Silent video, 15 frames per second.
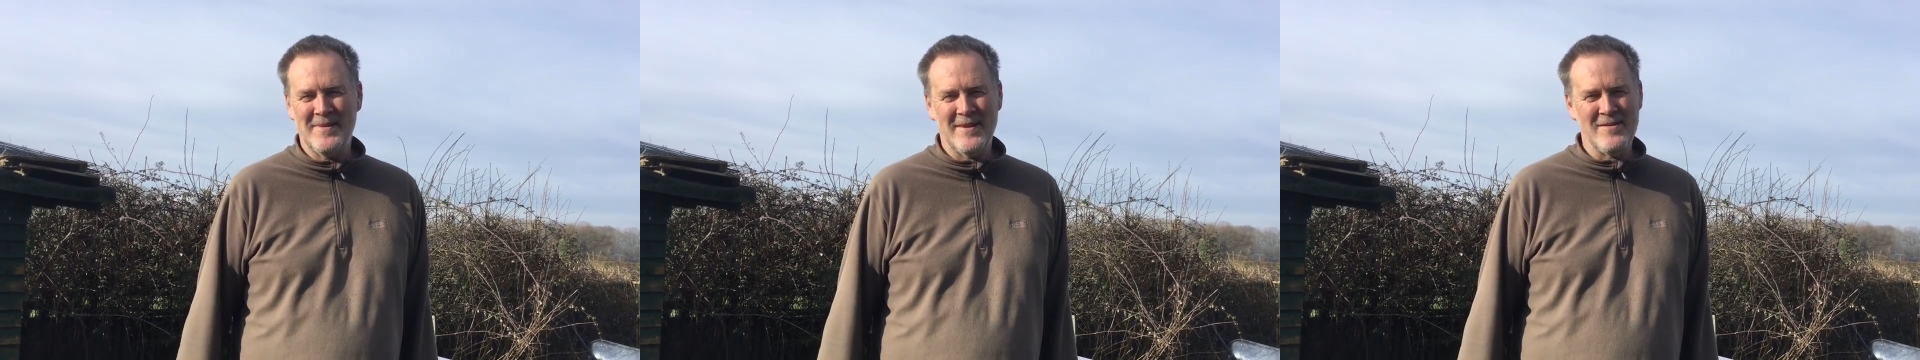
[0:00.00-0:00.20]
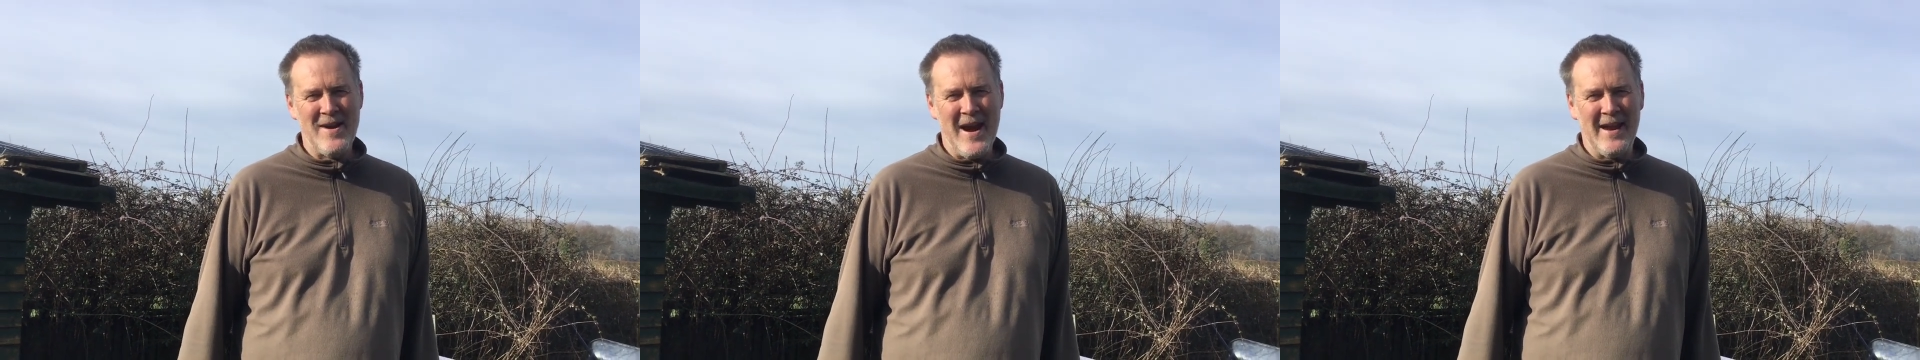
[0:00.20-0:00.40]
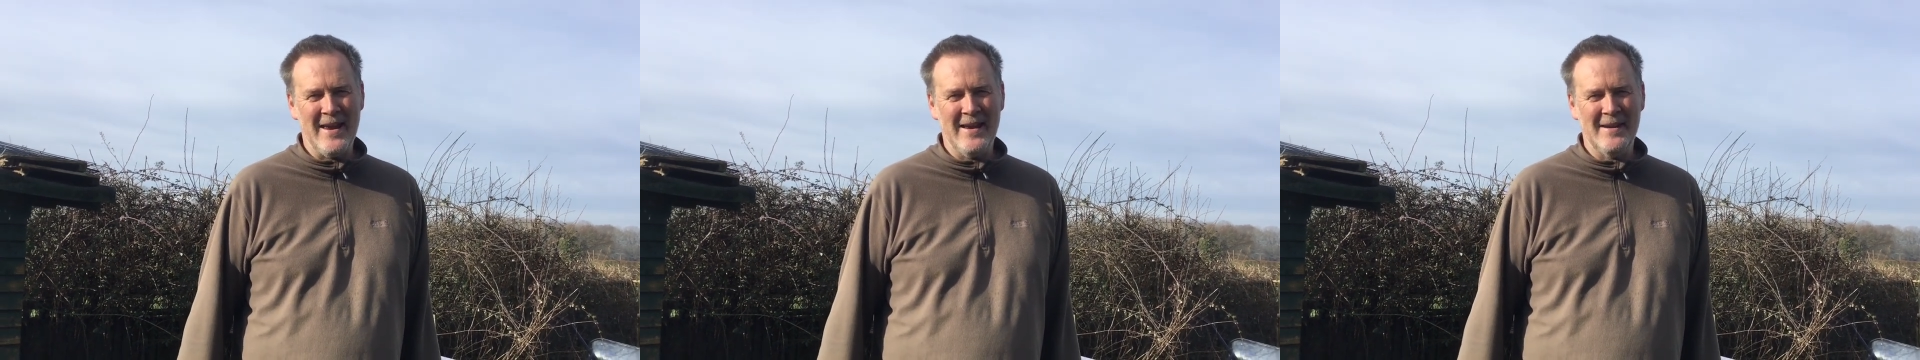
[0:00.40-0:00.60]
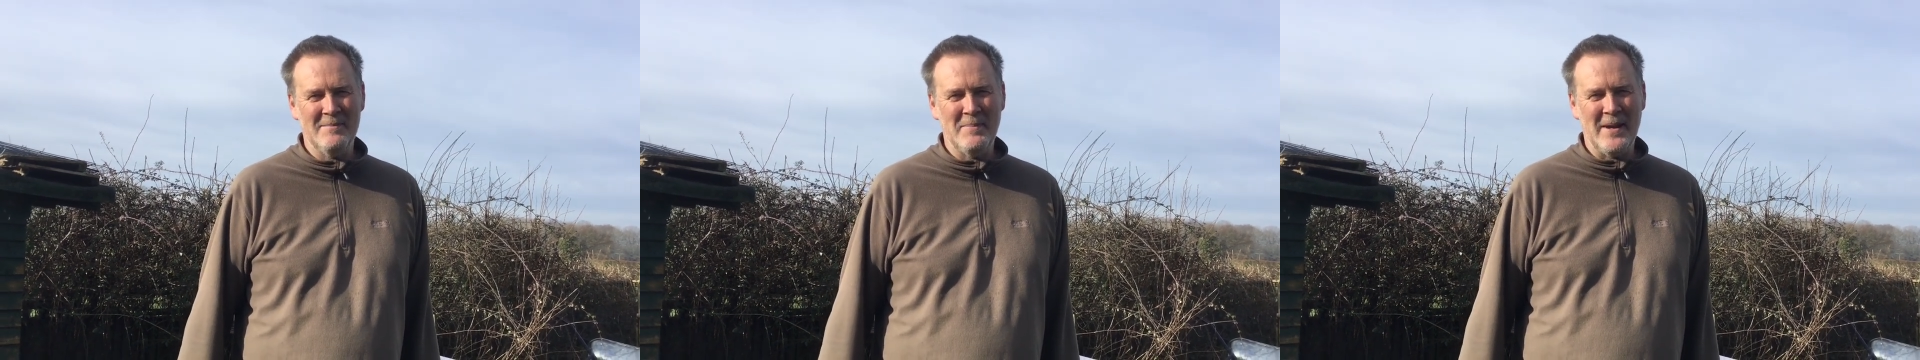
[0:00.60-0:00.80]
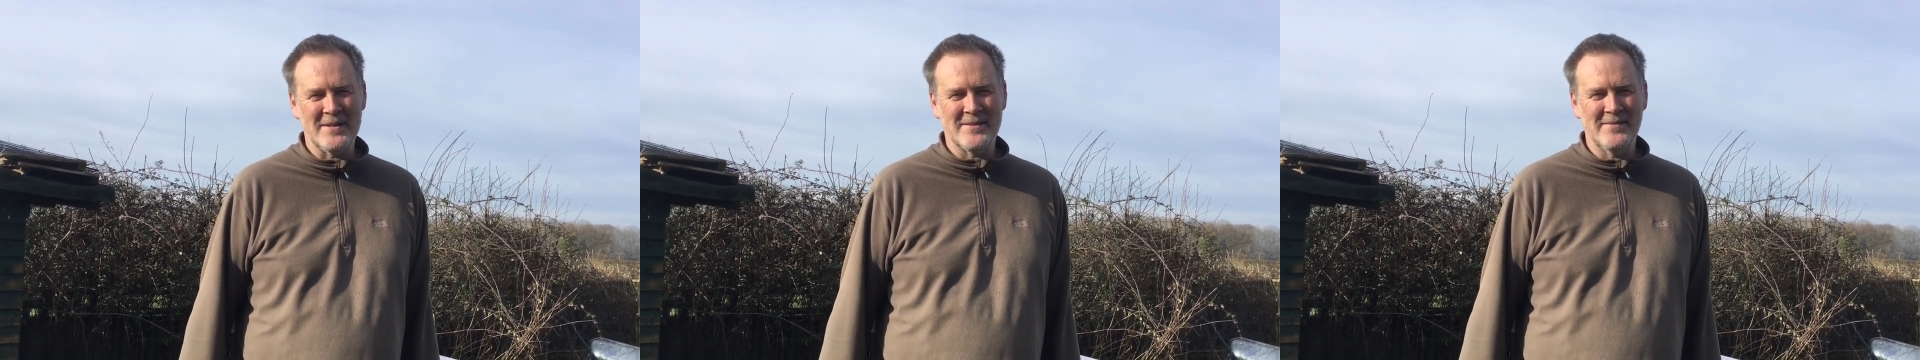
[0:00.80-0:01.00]
cracking
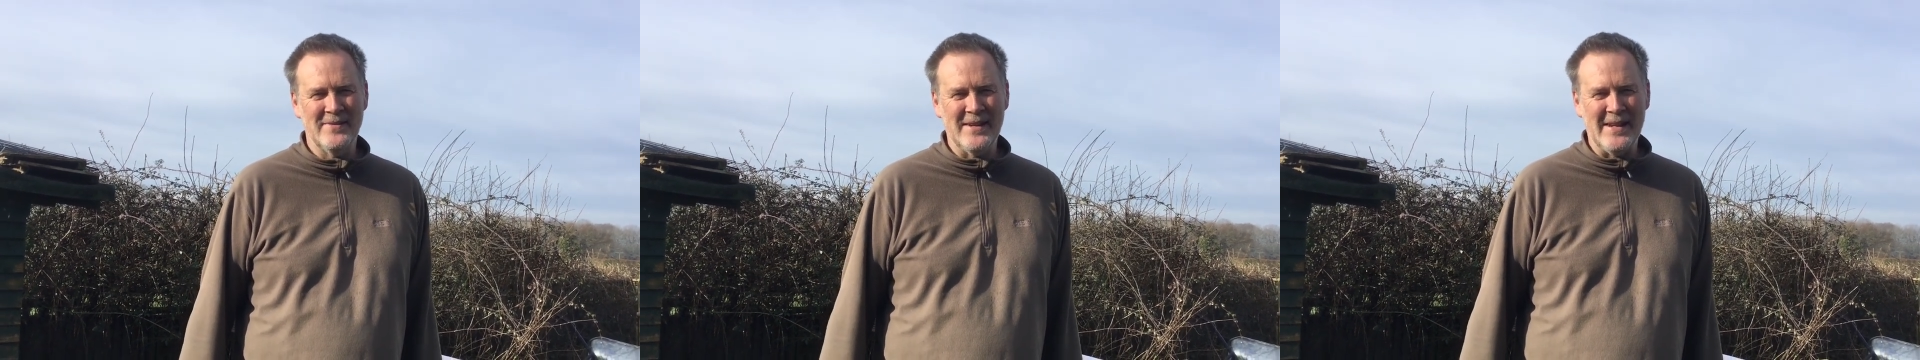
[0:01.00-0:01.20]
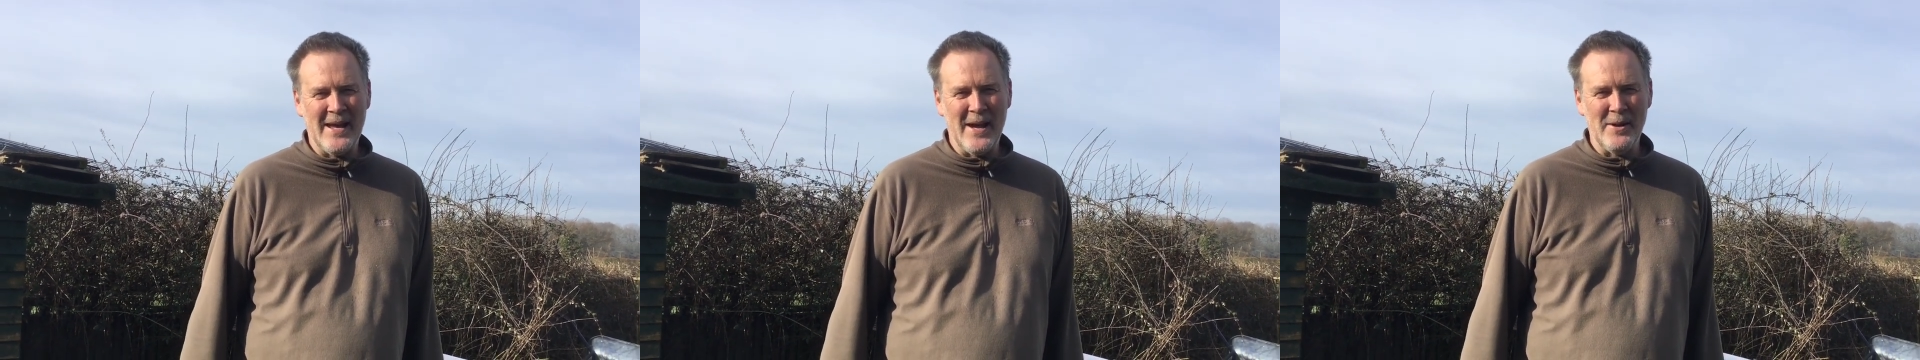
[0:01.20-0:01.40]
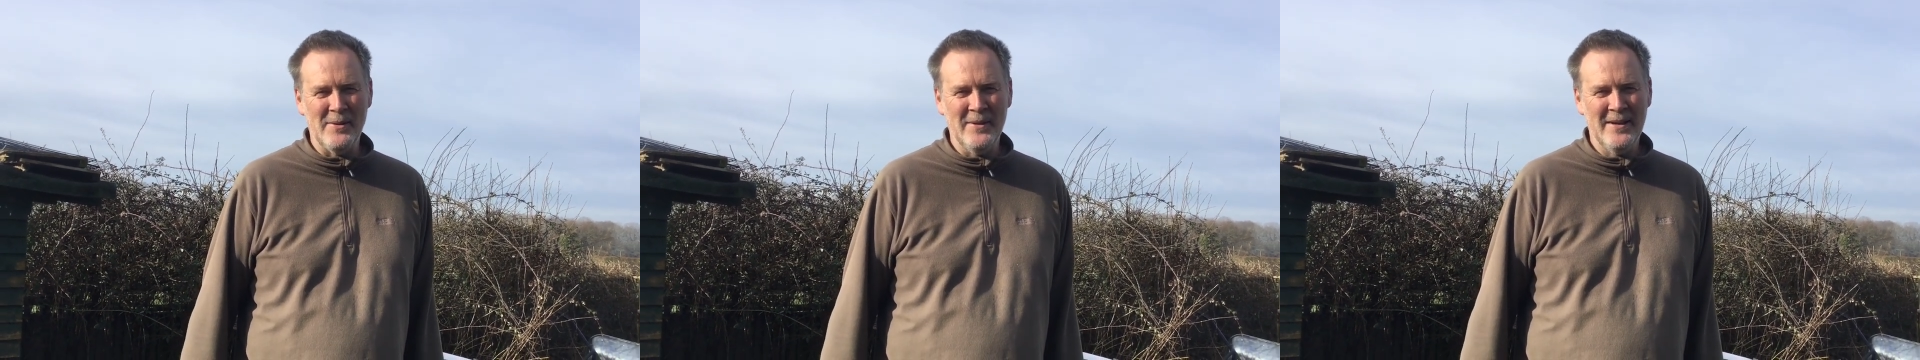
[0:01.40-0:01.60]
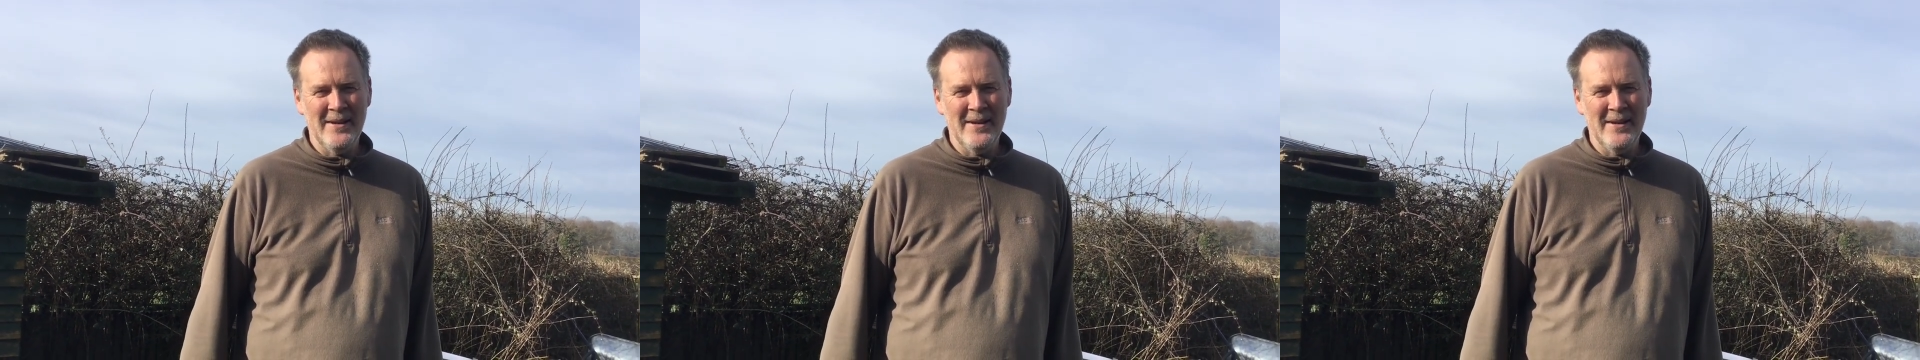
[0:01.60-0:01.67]
bits of video.